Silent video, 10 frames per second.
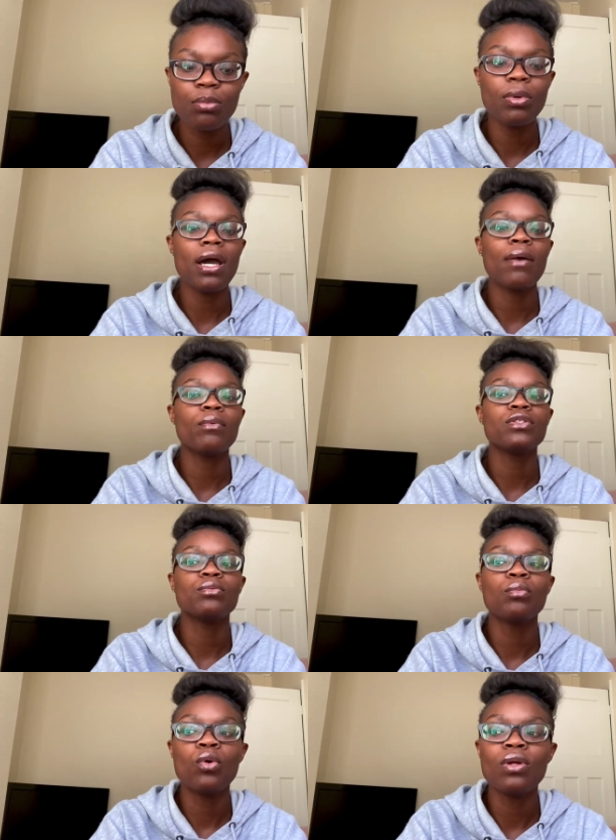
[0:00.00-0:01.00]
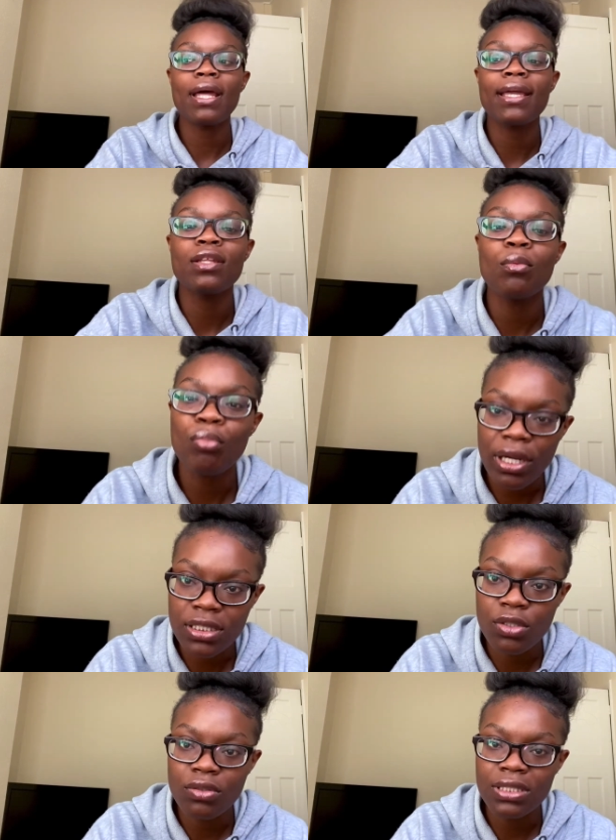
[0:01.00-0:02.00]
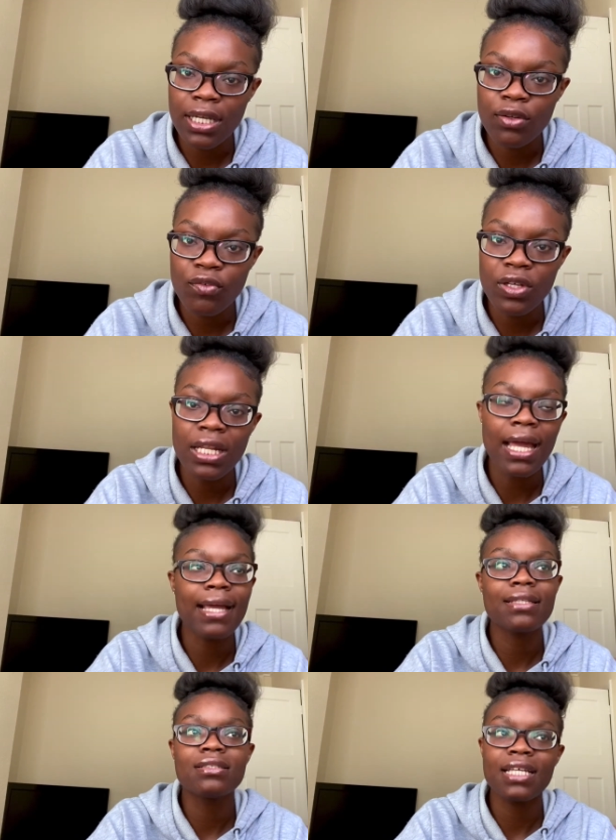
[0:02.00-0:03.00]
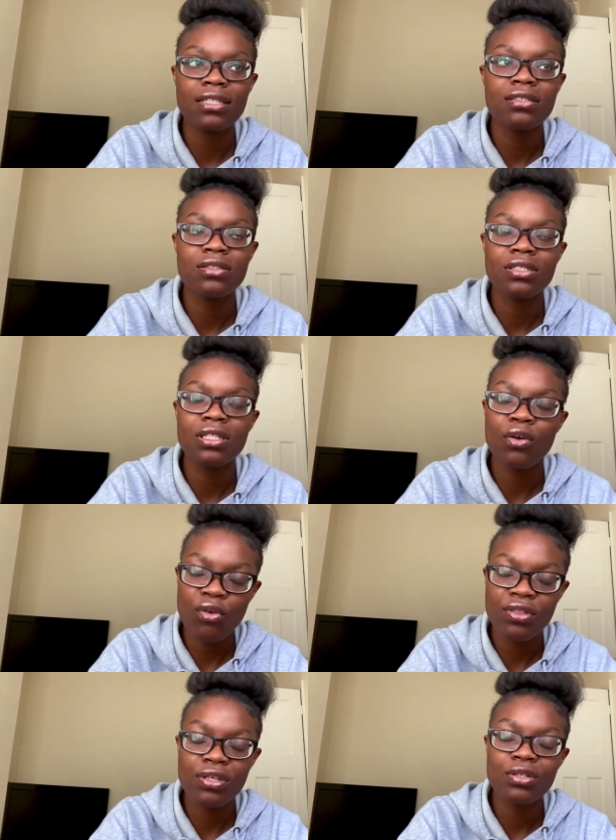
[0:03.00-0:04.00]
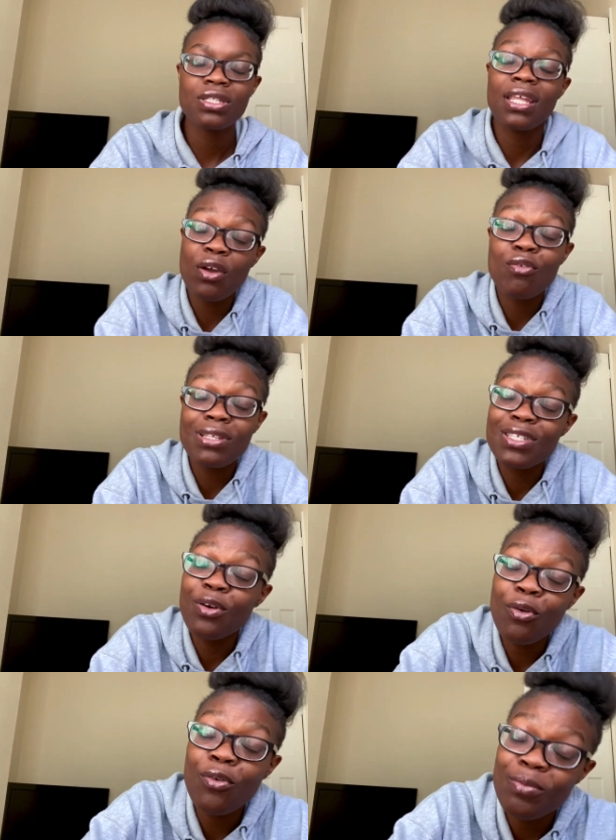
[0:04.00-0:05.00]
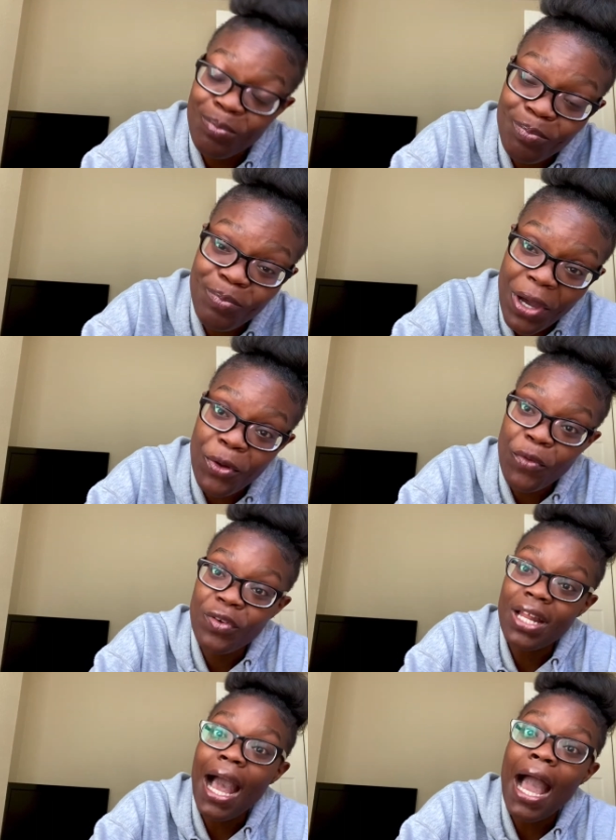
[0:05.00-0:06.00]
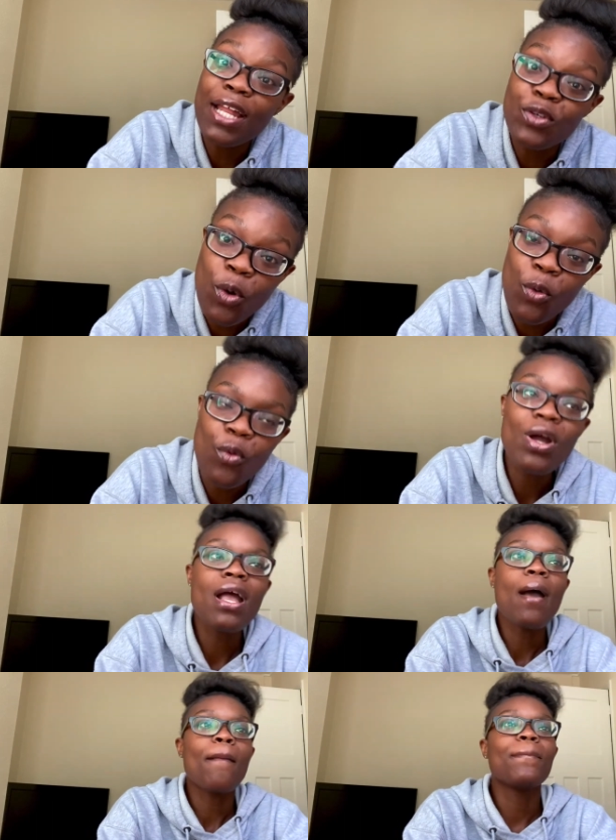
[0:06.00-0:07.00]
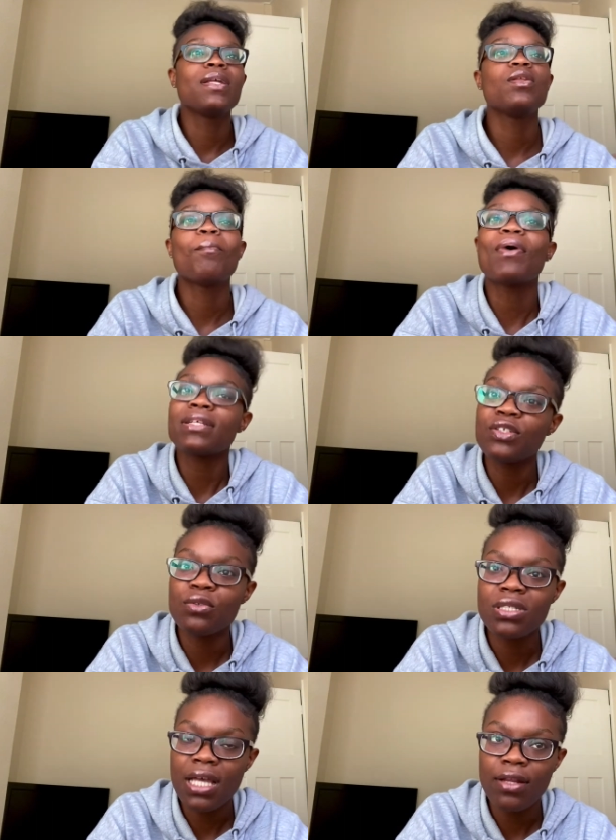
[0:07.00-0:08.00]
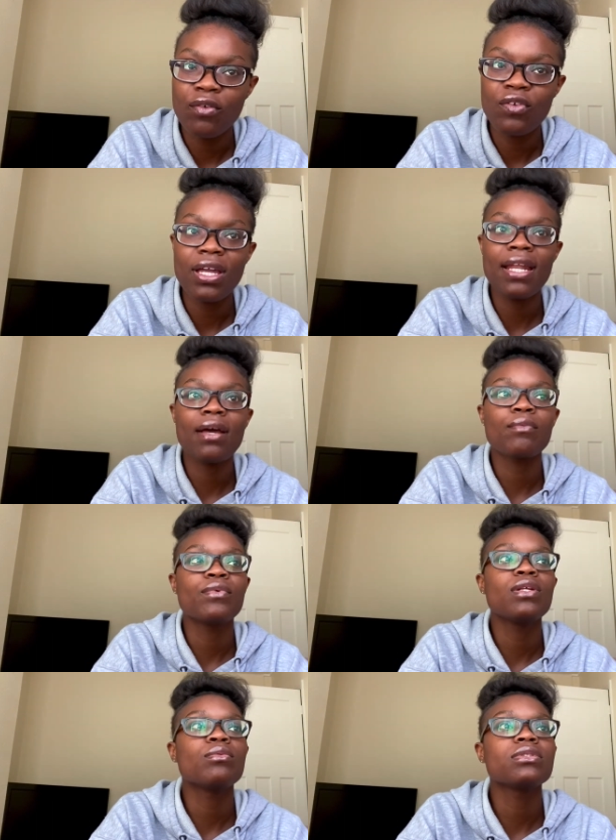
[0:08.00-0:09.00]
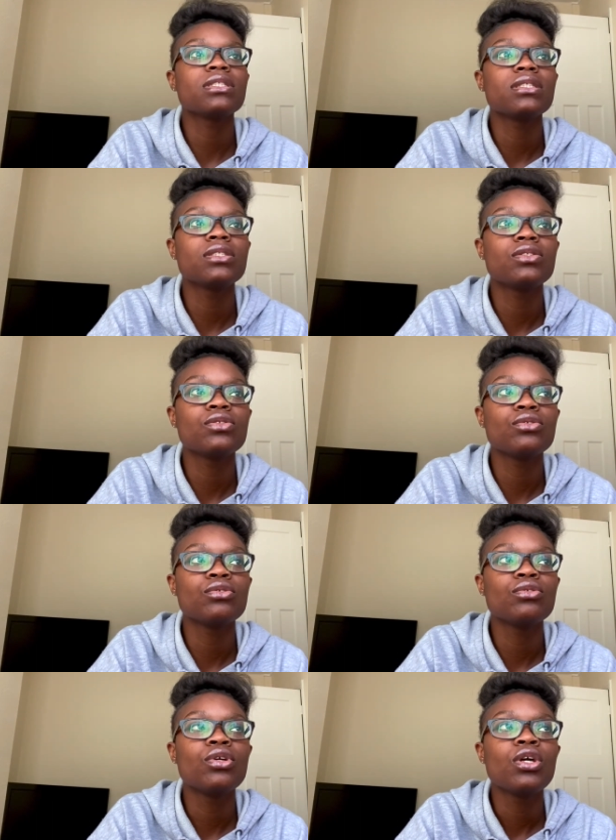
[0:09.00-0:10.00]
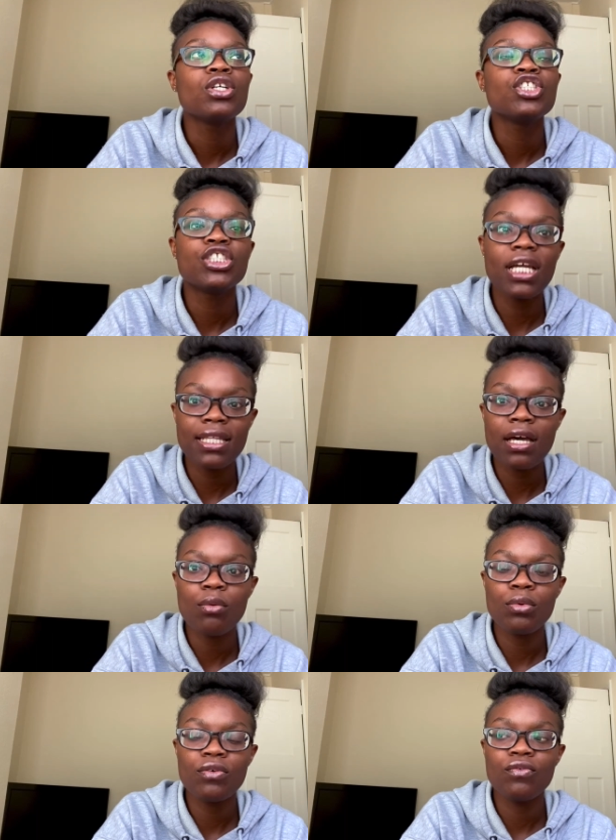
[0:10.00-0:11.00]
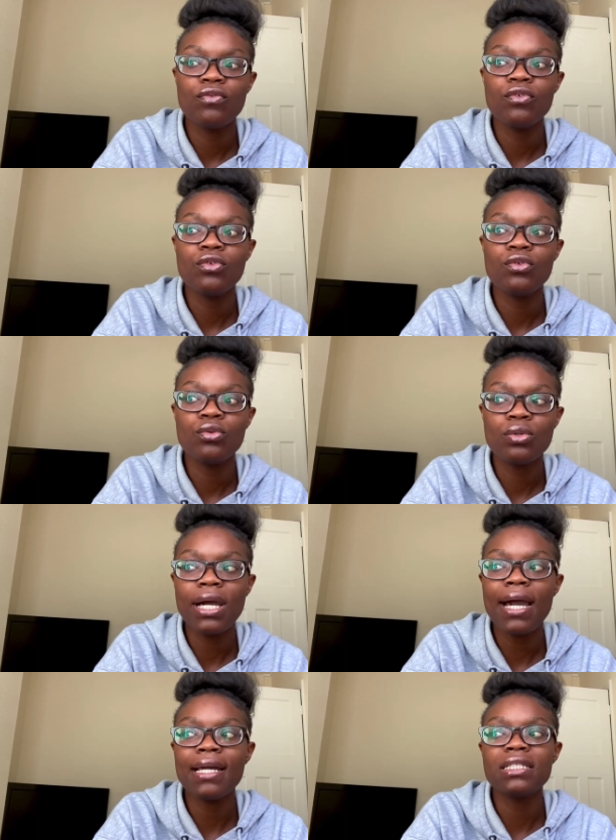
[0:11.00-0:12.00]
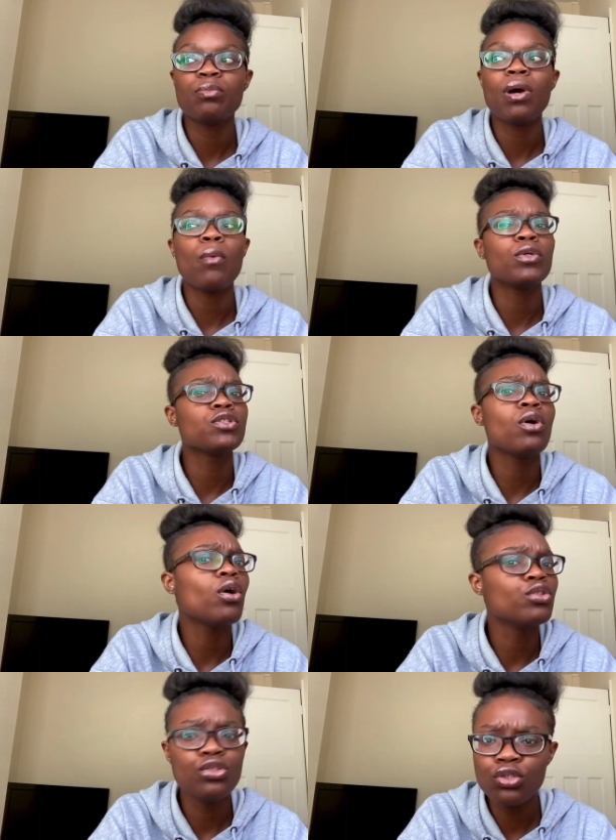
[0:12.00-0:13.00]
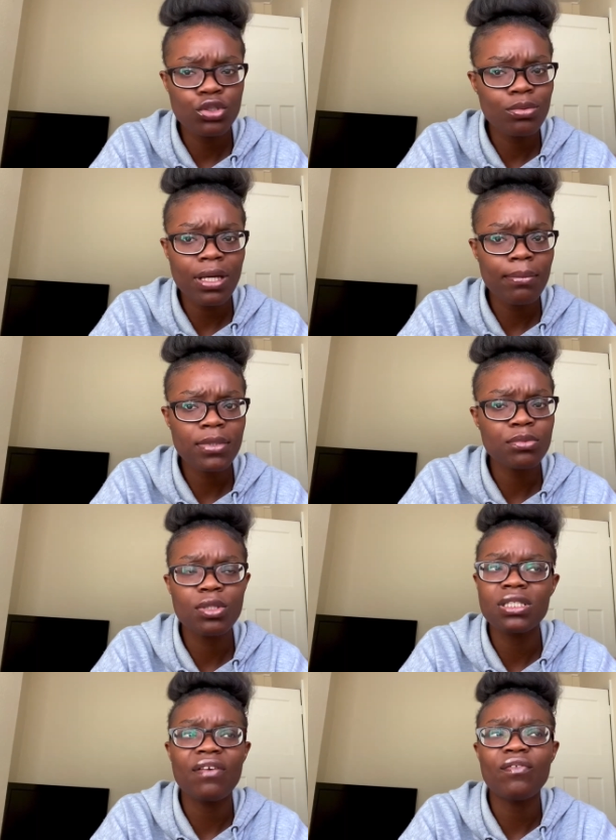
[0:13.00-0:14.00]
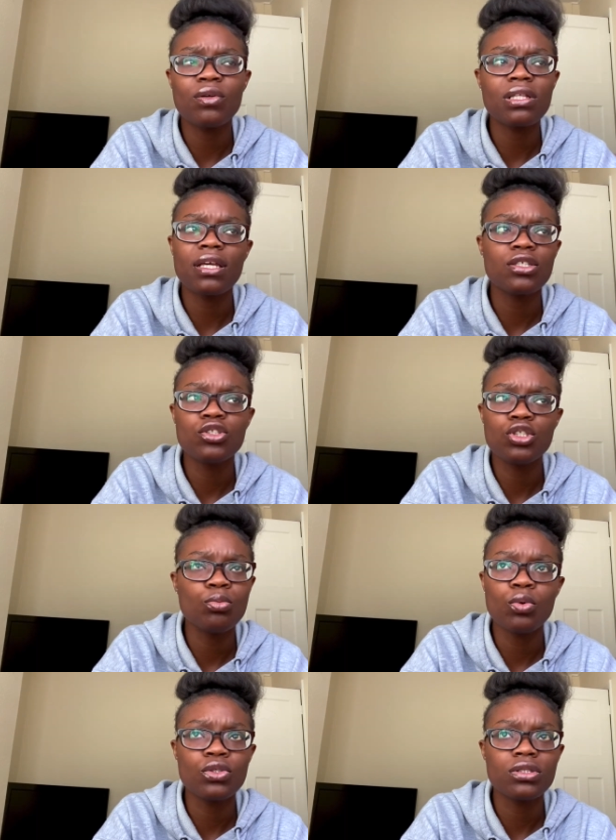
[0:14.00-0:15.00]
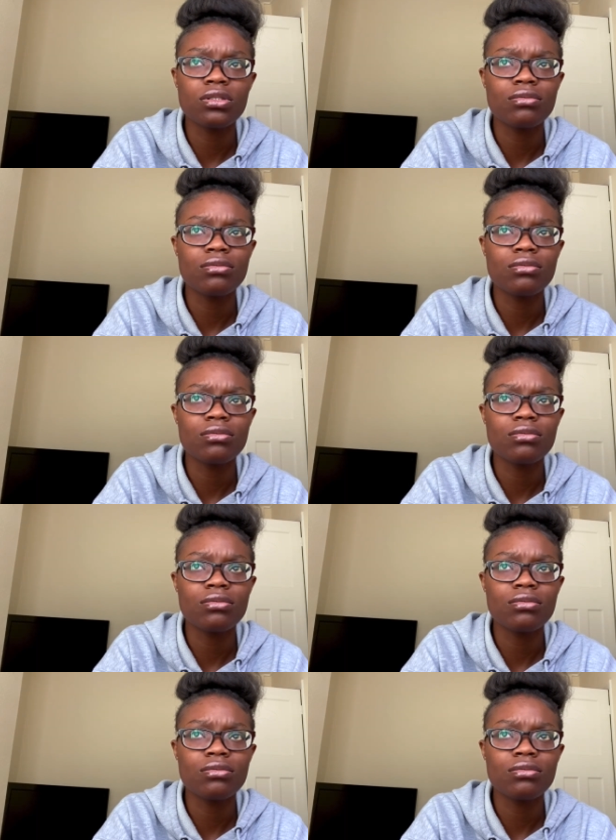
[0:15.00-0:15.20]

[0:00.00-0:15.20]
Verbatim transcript: but I was more like in the practical side of it. Like the theoretical part of it I know, but the practical side of it, and I really wanted to share that with you guys. But I was not on YouTube that much because I felt like YouTube was